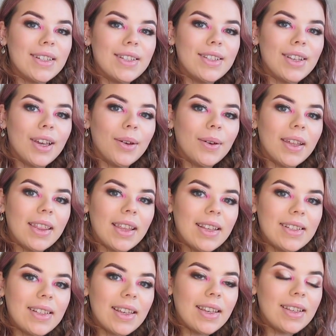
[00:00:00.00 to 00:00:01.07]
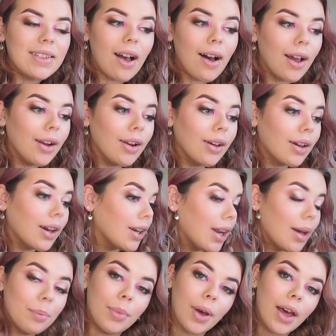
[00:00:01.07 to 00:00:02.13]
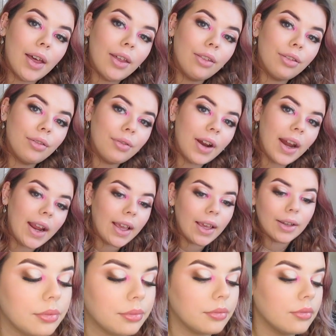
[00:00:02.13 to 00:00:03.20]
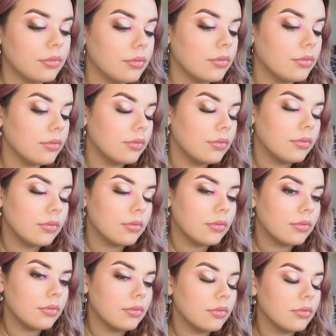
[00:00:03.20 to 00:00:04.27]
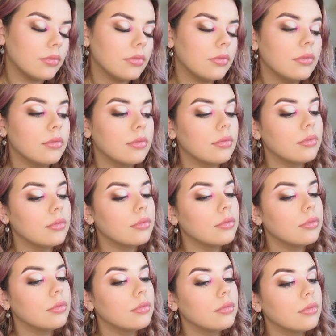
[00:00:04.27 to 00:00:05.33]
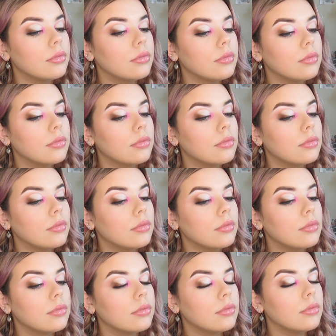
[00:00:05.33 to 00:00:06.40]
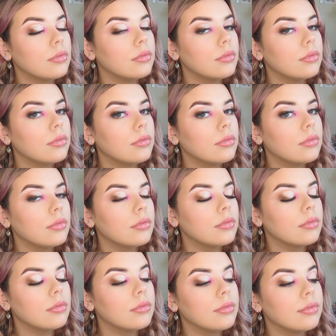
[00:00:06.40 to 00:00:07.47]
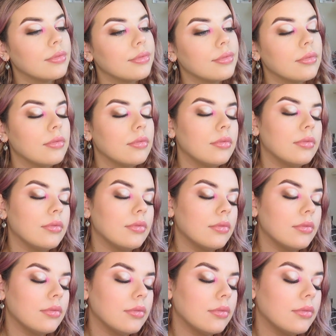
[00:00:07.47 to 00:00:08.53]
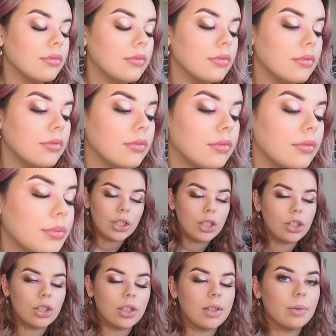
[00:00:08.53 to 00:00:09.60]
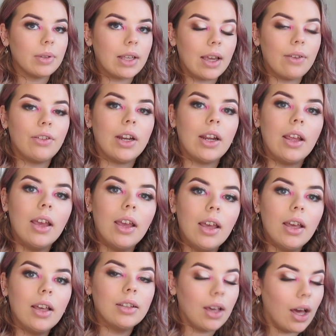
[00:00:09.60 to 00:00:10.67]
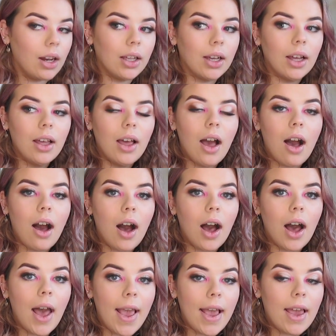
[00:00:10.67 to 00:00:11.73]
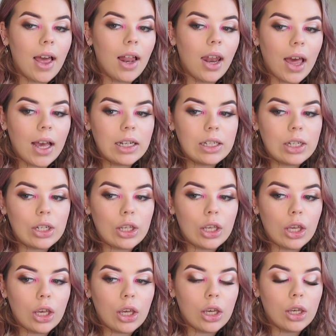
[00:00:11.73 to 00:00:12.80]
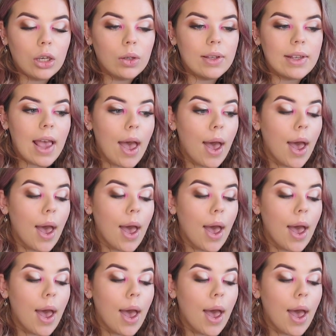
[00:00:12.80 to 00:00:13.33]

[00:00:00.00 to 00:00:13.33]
so this is eye look number 3. I really love how this looks. I love the pop of colour in the inner corner. You can literally do this with every colour. I like to use